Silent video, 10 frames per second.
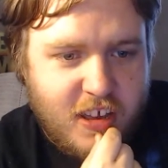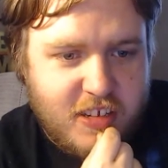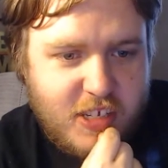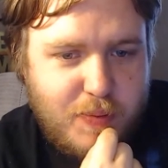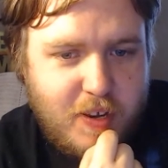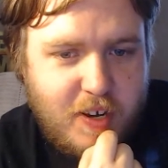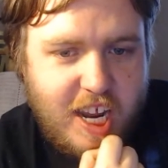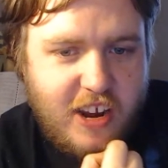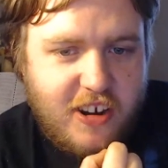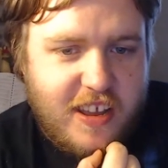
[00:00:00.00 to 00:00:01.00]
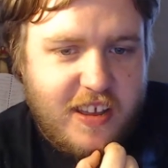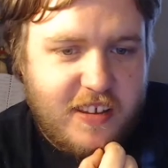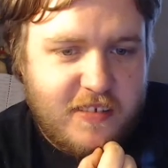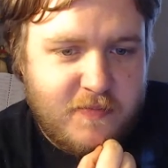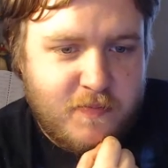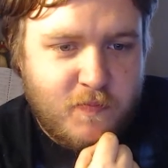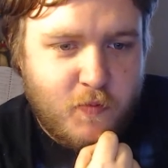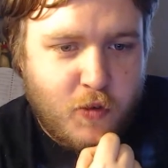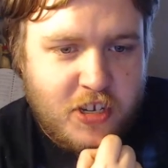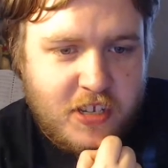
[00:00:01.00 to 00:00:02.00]
Undisputed Era,
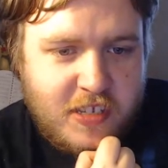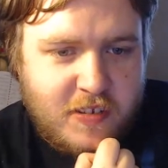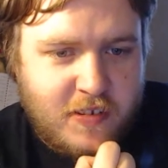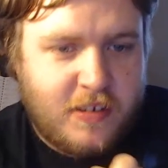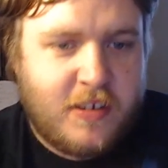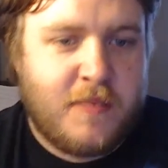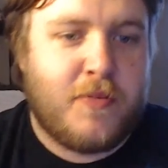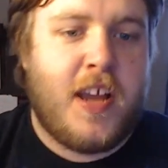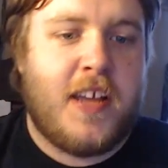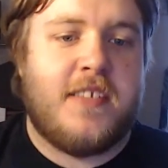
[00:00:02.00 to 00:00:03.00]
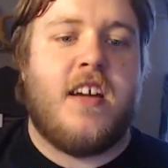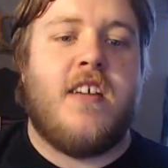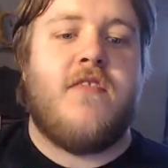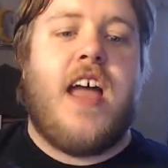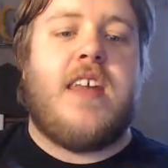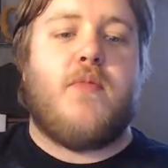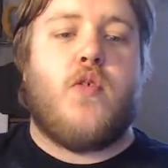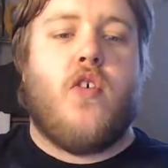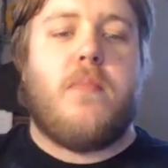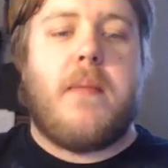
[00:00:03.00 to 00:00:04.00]
which is comprising of Adam
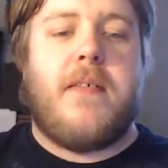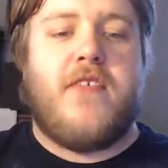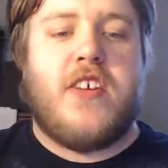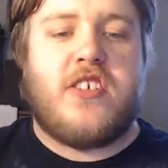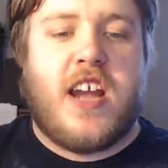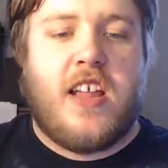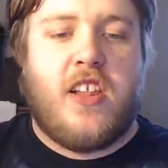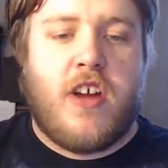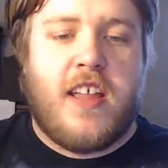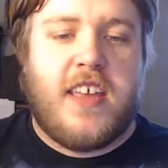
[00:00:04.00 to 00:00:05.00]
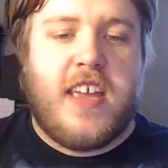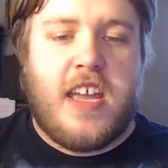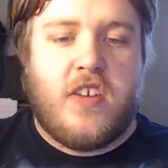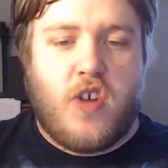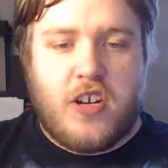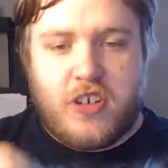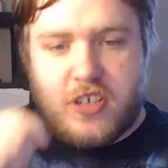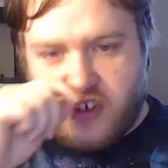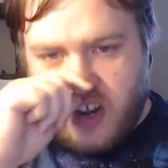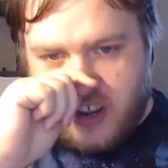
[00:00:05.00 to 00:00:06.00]
Cole, Bobby Fish, Kyle O'Reilly, and Roderick
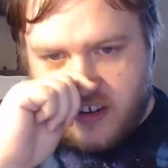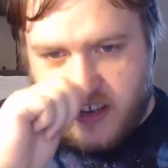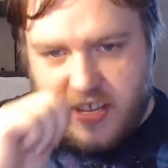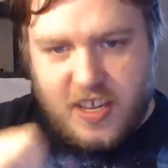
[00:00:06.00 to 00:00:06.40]
Strong,